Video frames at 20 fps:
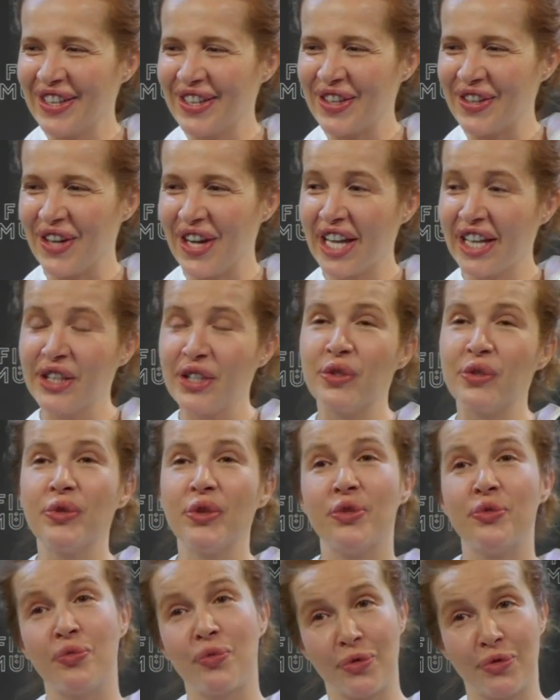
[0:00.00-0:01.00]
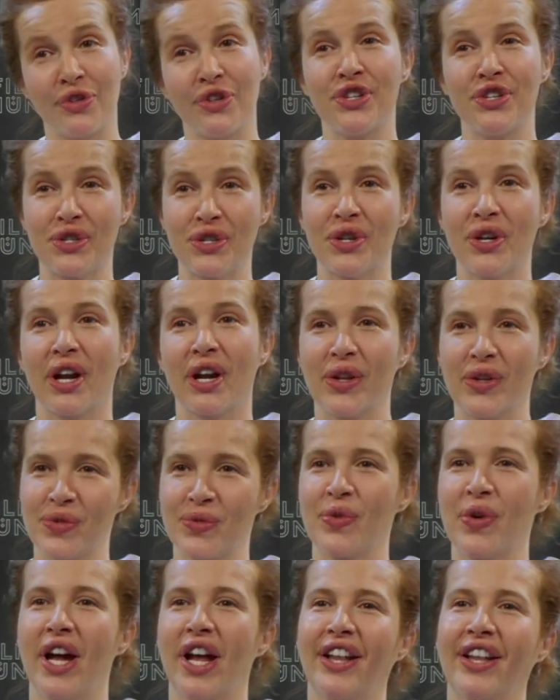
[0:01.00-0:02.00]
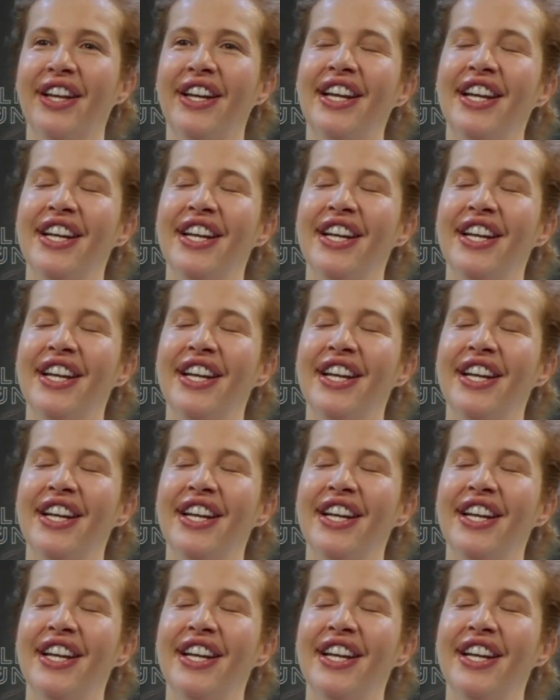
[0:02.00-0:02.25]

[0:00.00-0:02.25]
connected with professional as well.